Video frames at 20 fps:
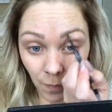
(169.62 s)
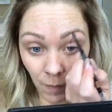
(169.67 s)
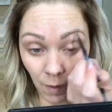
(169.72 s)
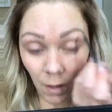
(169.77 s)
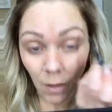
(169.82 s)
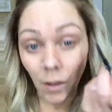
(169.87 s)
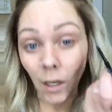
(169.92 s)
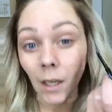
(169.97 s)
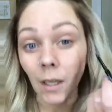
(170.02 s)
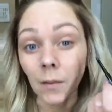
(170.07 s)

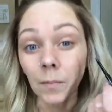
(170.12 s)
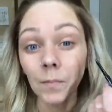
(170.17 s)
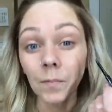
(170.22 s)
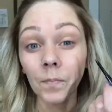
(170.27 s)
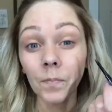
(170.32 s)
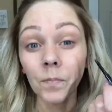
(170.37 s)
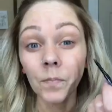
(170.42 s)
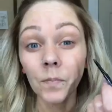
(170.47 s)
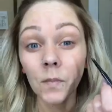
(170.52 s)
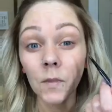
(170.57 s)
Okay,
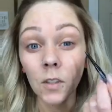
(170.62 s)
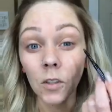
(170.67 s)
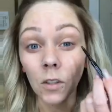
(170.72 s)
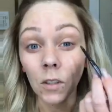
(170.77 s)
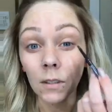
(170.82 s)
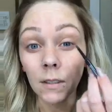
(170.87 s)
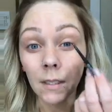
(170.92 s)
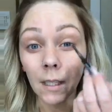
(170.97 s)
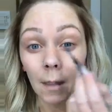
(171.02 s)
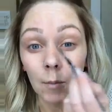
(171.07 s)
so you
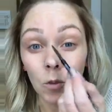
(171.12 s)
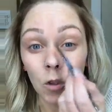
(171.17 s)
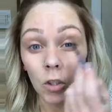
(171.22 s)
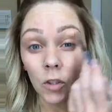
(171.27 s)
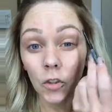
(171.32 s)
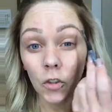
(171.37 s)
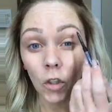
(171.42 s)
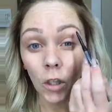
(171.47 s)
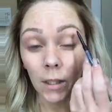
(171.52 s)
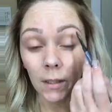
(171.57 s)
can see I'm
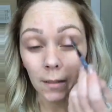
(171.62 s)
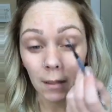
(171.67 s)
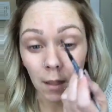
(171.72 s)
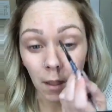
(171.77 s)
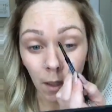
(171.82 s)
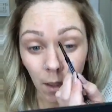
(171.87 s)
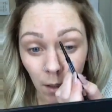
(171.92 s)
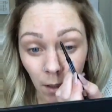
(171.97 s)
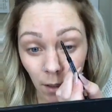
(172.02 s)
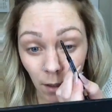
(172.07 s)
just
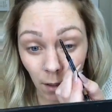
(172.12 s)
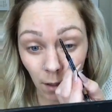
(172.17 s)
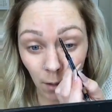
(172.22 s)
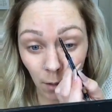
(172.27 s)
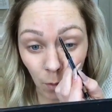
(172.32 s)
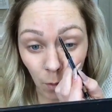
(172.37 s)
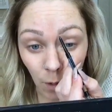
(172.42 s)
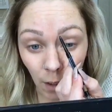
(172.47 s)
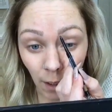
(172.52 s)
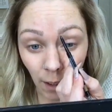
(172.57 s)
tracing
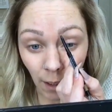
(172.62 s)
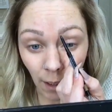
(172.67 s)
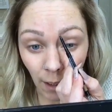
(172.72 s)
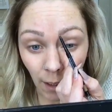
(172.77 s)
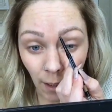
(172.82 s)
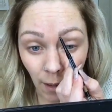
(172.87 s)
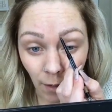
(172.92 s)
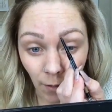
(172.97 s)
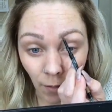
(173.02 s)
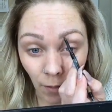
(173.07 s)
what I
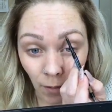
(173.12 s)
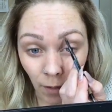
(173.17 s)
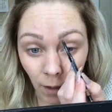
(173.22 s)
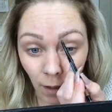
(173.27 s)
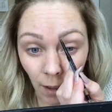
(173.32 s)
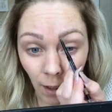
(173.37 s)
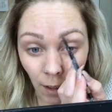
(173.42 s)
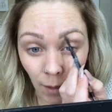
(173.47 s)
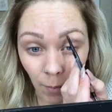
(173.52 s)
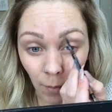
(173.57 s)
have,
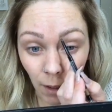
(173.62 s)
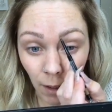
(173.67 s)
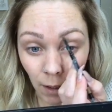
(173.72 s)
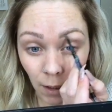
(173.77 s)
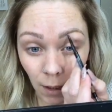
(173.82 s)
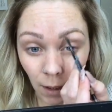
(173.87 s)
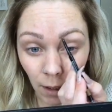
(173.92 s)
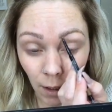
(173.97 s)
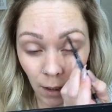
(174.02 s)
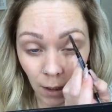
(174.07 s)
not
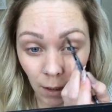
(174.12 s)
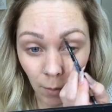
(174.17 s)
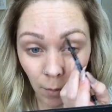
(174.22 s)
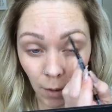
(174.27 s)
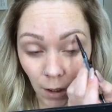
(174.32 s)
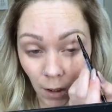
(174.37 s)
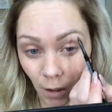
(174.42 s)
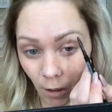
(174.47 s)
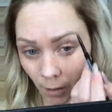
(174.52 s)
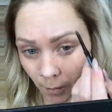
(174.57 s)
making it any
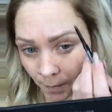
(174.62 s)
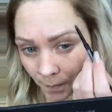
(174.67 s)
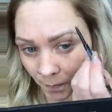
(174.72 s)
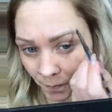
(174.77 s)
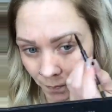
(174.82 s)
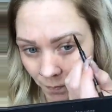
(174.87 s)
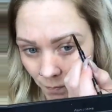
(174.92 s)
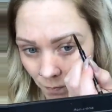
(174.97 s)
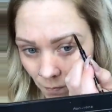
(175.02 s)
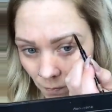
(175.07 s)
bigger.
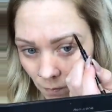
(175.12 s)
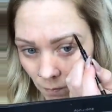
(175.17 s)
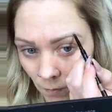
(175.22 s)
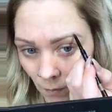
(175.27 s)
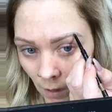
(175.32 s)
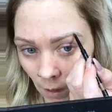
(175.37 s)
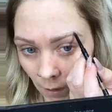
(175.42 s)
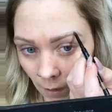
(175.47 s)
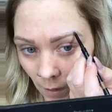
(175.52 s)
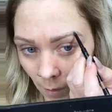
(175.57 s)

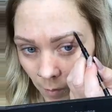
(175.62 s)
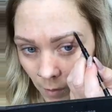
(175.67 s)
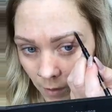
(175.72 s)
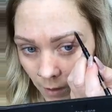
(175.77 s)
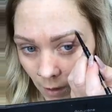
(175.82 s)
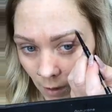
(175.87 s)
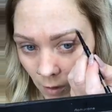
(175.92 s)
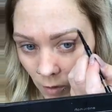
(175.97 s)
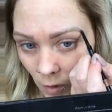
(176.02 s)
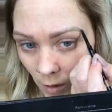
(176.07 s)
And then I'm just
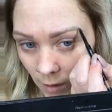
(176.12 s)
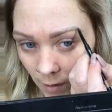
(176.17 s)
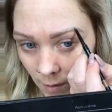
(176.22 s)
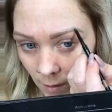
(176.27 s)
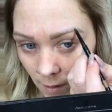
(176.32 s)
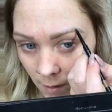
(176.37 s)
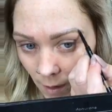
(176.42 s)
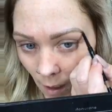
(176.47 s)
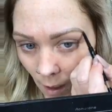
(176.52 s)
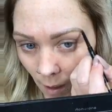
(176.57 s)
going to trace the
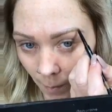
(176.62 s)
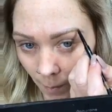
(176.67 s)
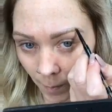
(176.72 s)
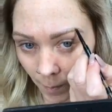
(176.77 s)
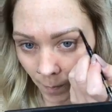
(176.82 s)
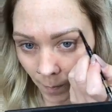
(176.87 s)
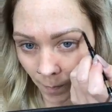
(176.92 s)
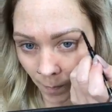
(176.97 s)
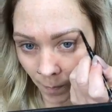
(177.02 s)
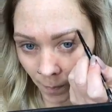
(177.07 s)
top.
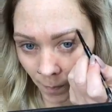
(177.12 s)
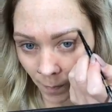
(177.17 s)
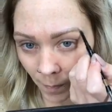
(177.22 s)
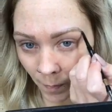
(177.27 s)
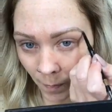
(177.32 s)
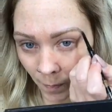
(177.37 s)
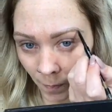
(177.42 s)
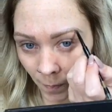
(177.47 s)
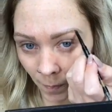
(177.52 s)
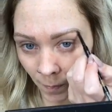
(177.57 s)

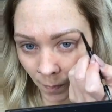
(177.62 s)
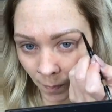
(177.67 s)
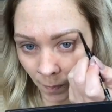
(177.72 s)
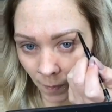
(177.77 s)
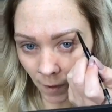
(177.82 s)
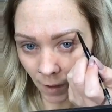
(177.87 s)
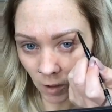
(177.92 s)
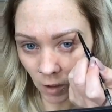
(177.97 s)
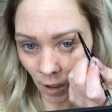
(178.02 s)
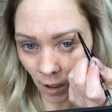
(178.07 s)

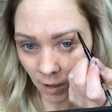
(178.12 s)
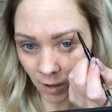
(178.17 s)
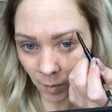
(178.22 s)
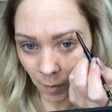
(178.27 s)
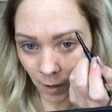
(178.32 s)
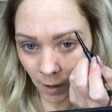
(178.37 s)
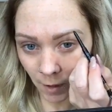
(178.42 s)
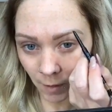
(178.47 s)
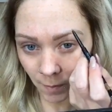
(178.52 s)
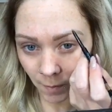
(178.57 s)
Hey,
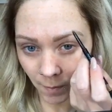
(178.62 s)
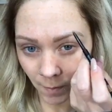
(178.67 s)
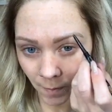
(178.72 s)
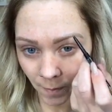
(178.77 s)
Jasmine.